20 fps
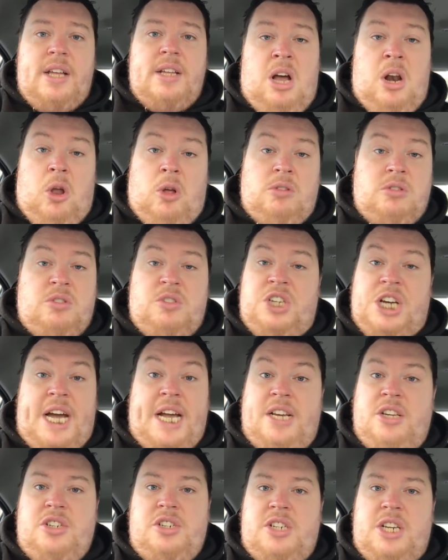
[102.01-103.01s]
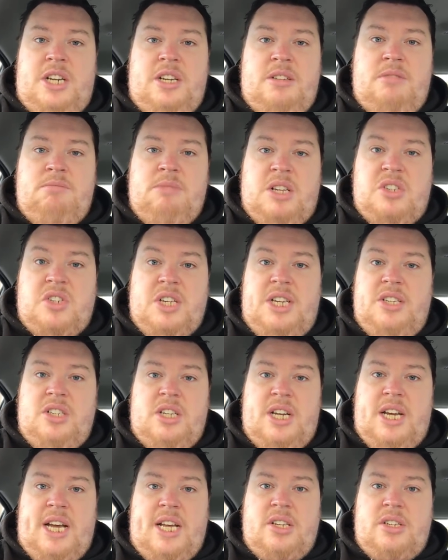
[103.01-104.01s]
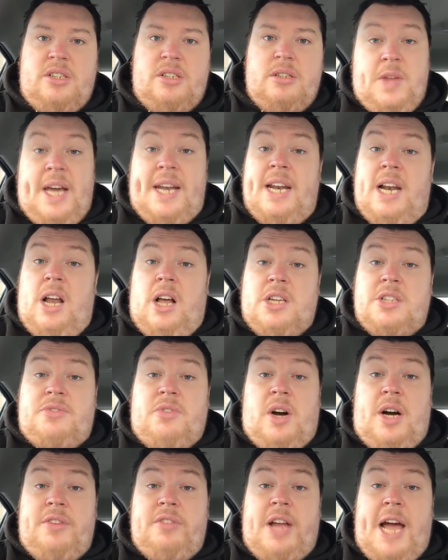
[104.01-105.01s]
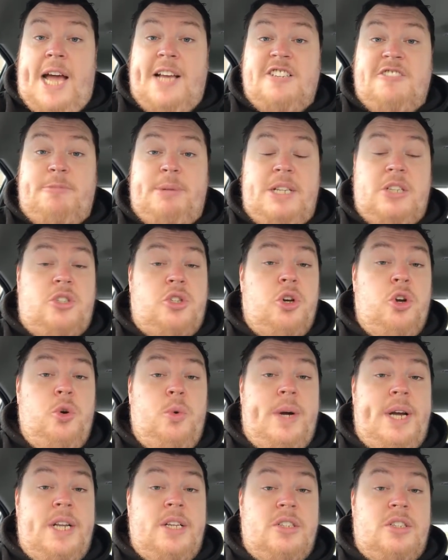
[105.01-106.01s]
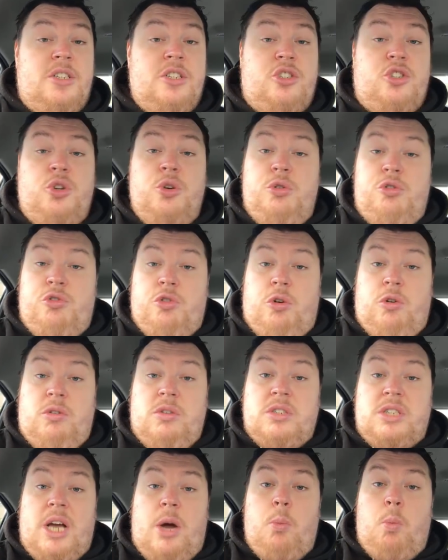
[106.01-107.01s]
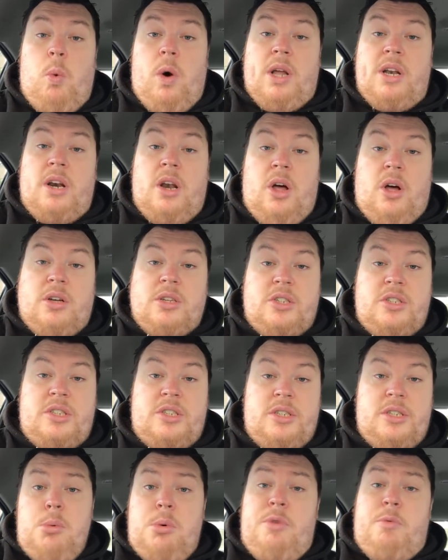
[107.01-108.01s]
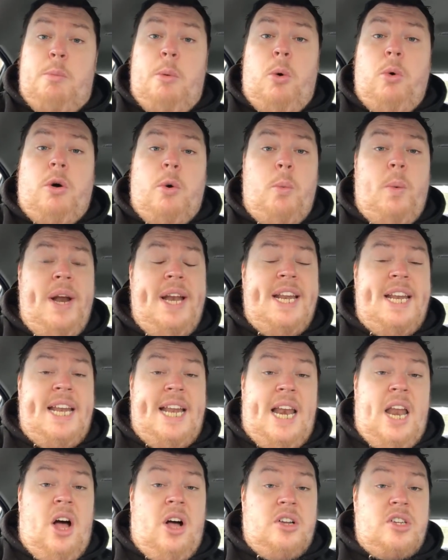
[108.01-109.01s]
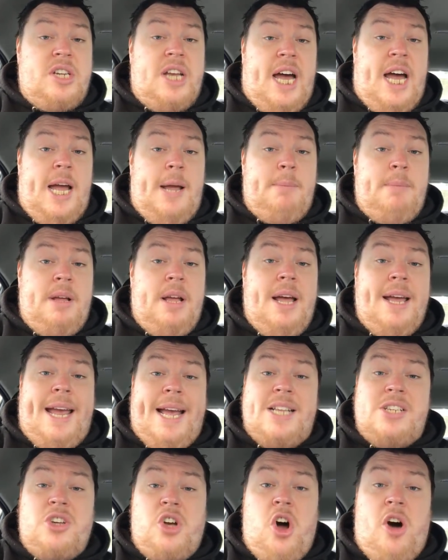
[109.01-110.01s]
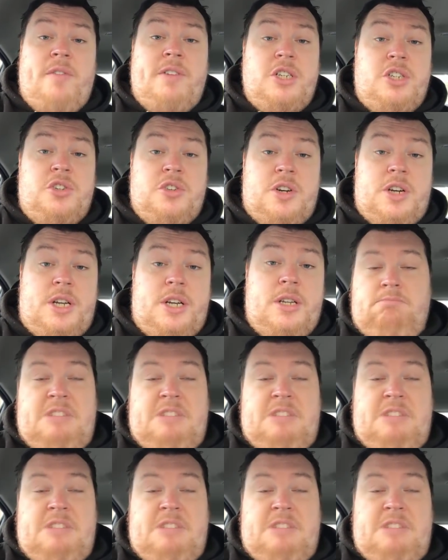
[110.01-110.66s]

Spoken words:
A lot's changed in a season, I guess. And the last 5 games have been 2 wins, 2 draws, and 1 loss. With Morecambe winning their last game against Coventry.